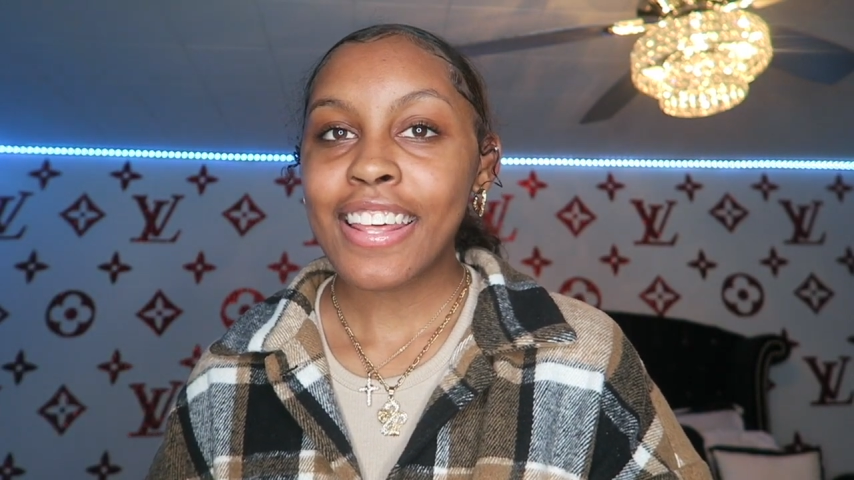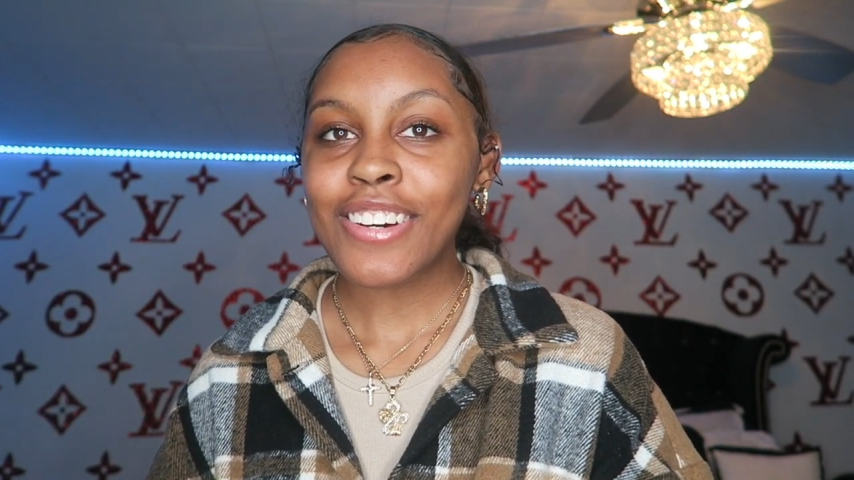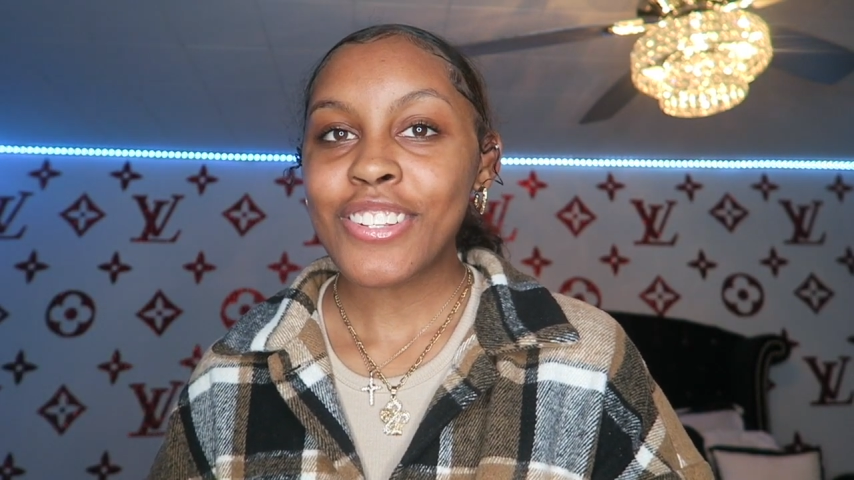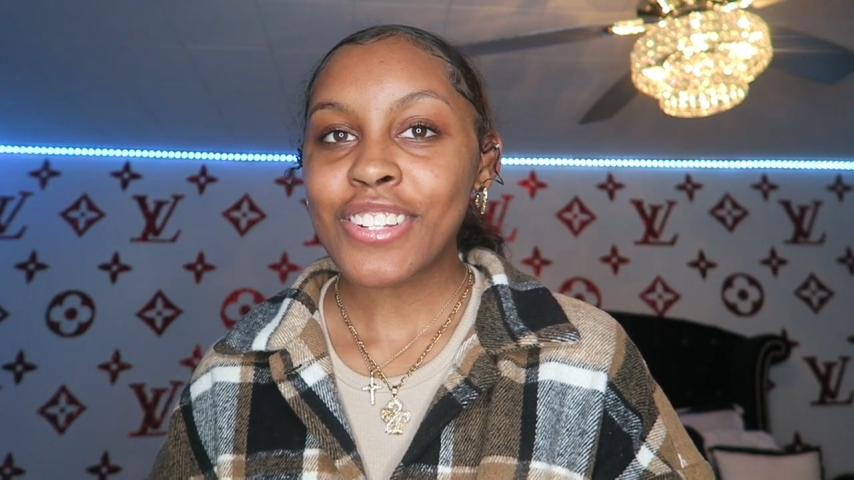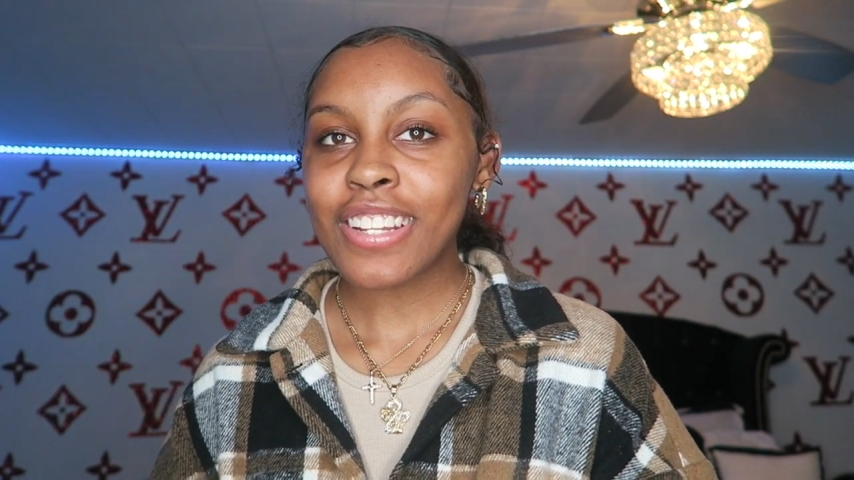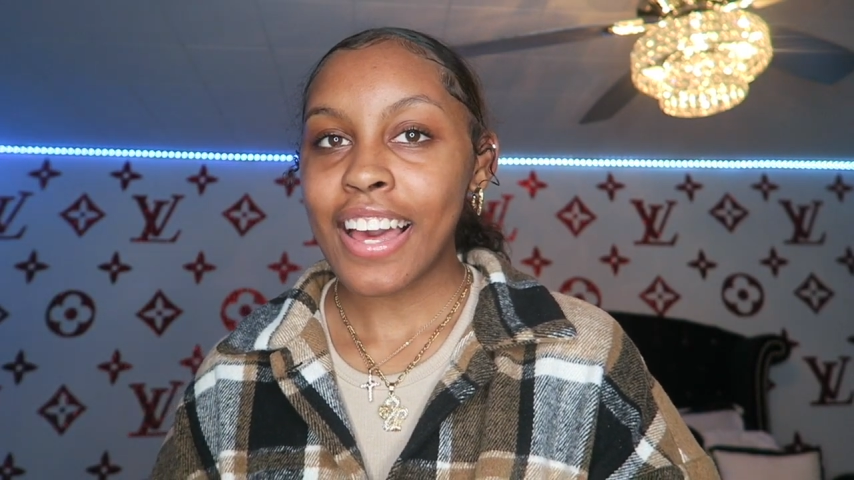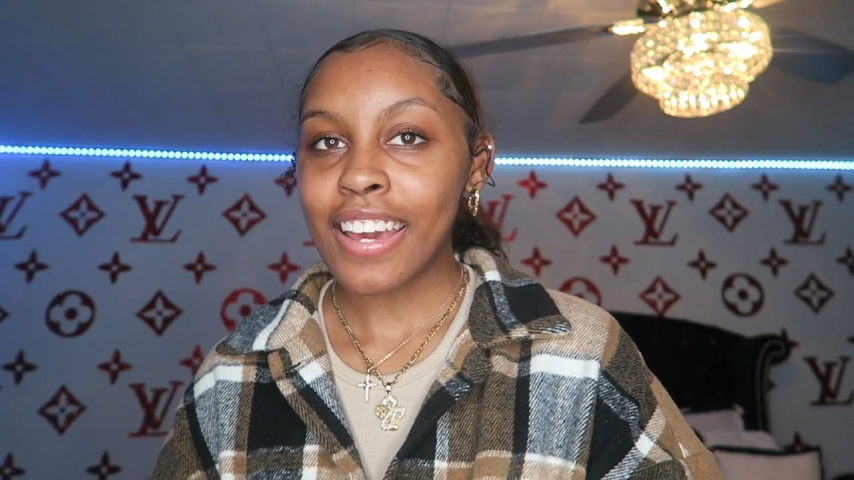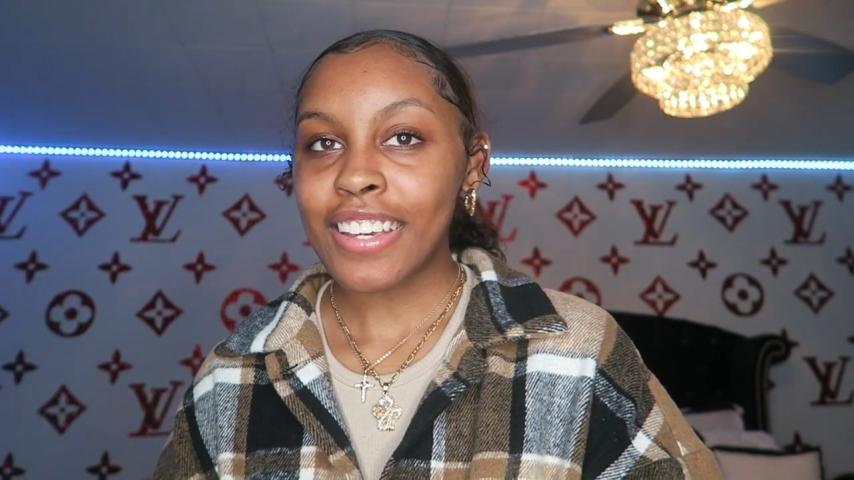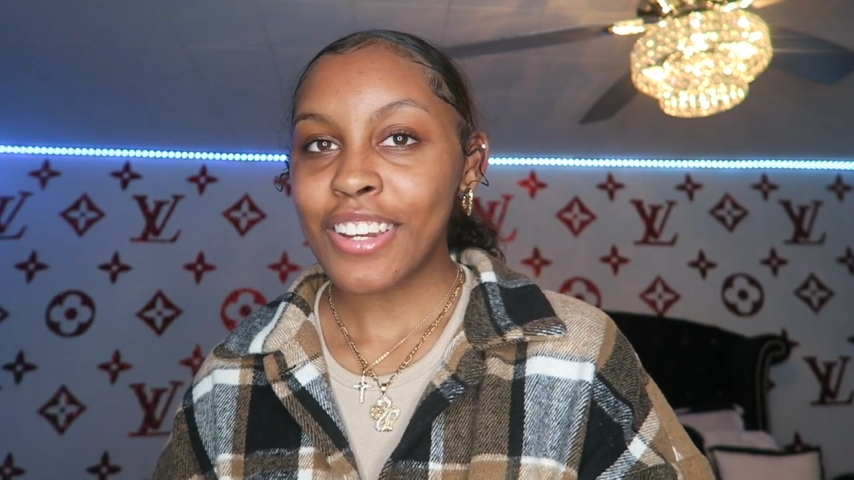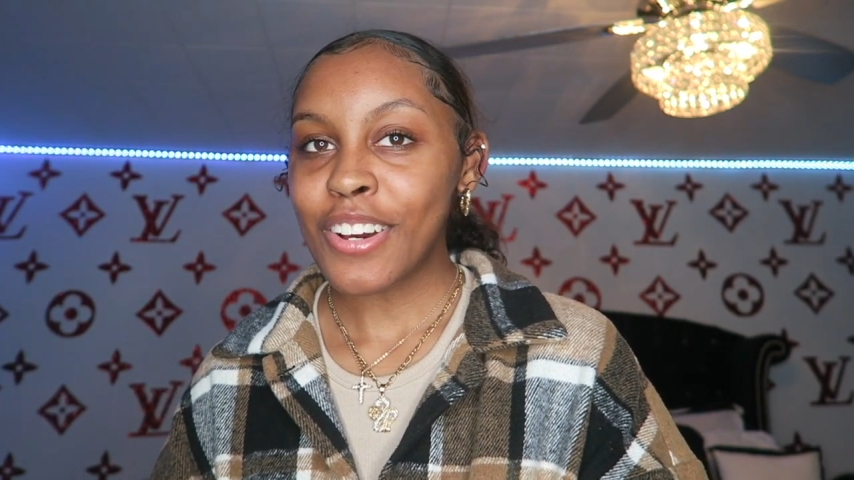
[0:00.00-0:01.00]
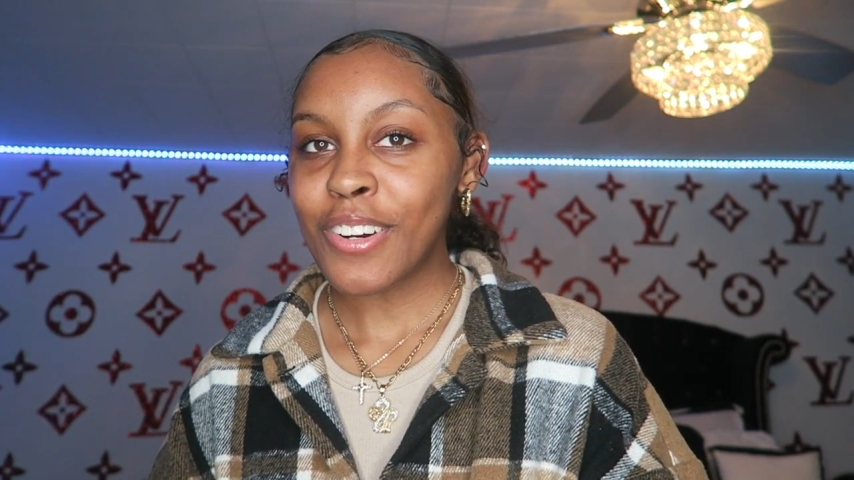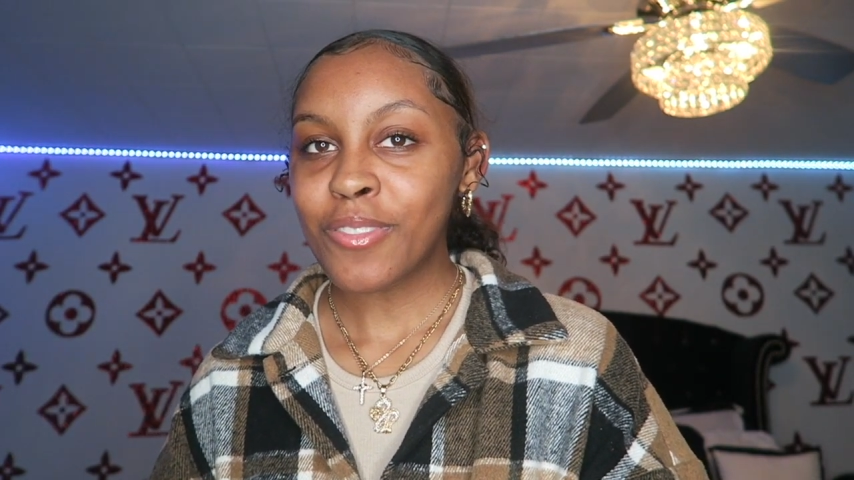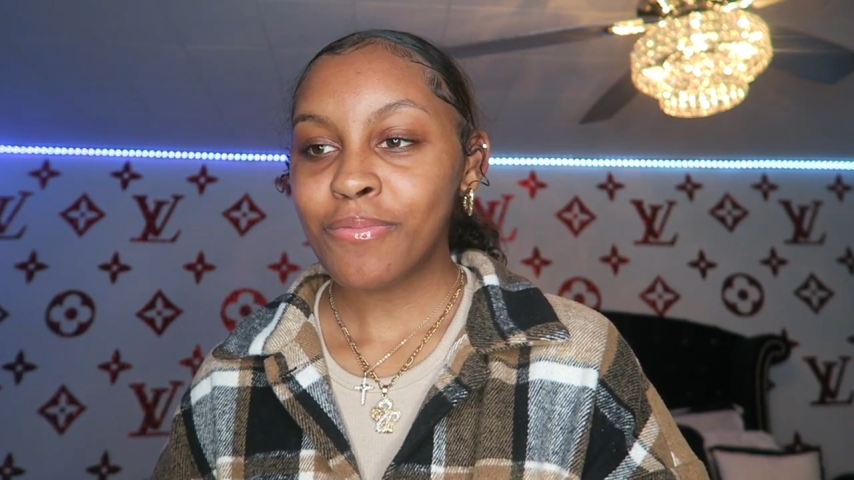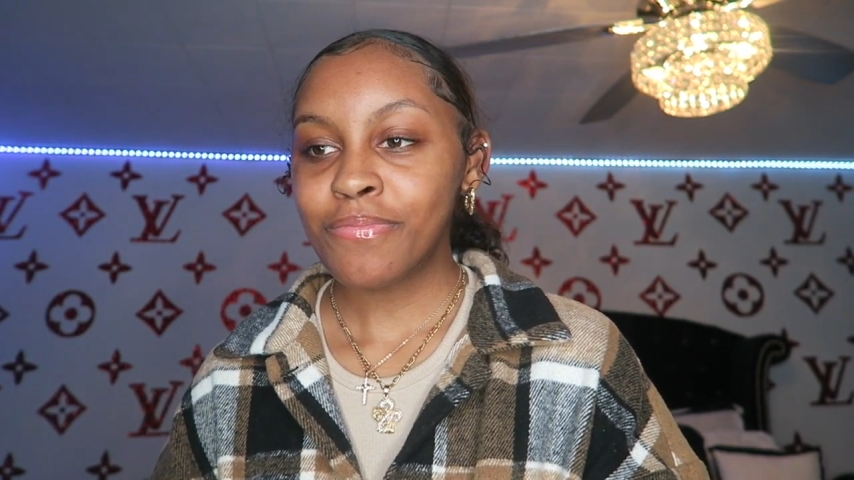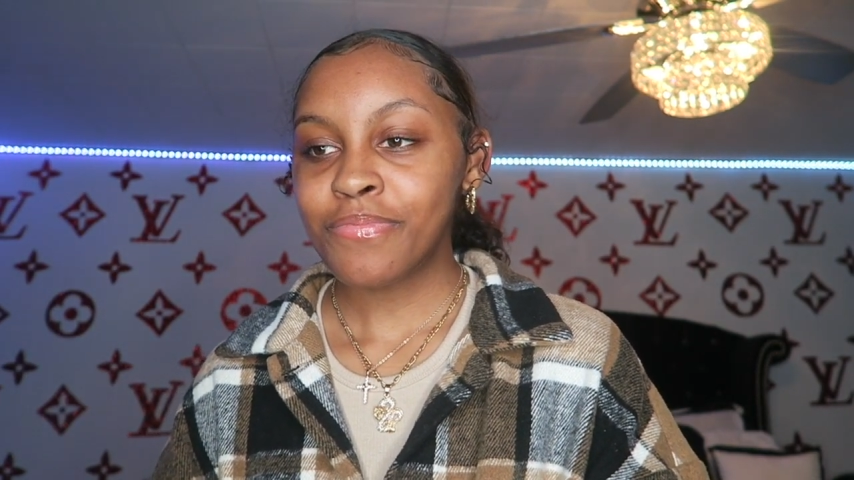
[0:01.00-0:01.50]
those, like, you know,